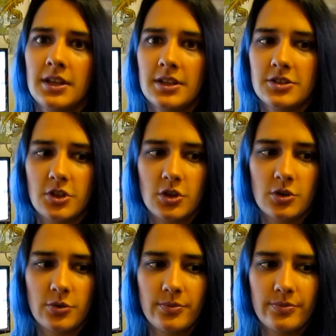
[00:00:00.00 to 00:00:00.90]

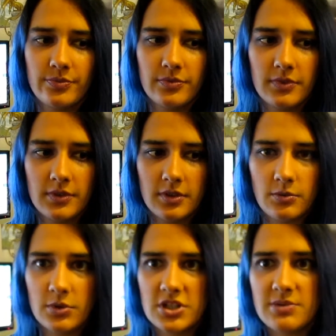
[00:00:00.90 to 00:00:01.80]
So
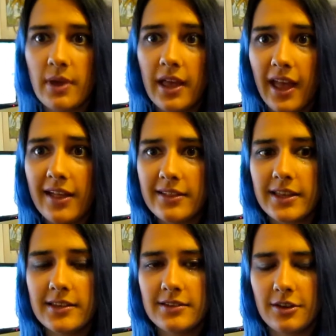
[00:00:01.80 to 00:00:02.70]
when she met
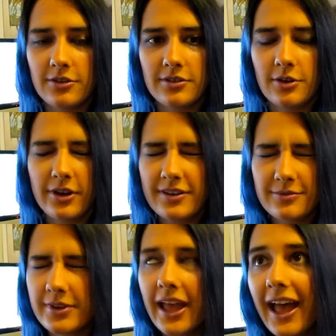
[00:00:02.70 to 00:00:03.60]
Allie, or
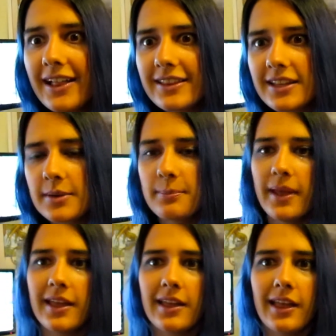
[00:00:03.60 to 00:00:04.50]
when Allie
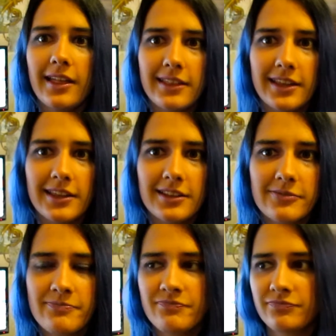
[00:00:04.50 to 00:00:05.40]
met Ellie,
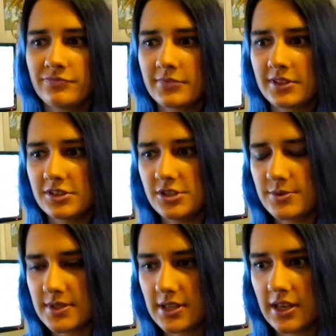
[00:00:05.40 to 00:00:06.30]
she
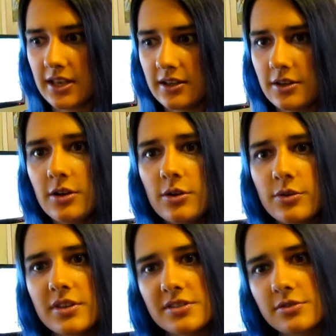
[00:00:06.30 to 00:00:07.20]
was like, oh,
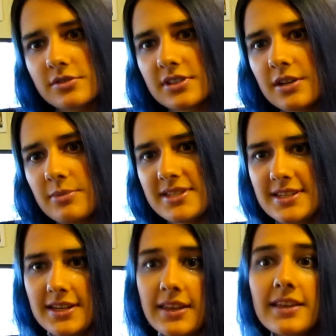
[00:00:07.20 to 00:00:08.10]
this girl's gonna be
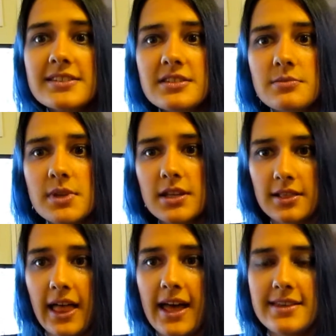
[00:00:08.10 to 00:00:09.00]
sitting next to me in
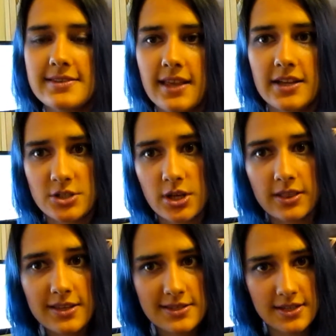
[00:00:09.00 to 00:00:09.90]
class, I should at
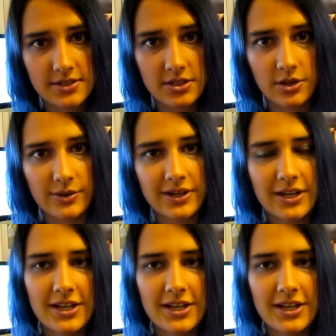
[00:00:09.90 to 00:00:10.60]
least get to know her.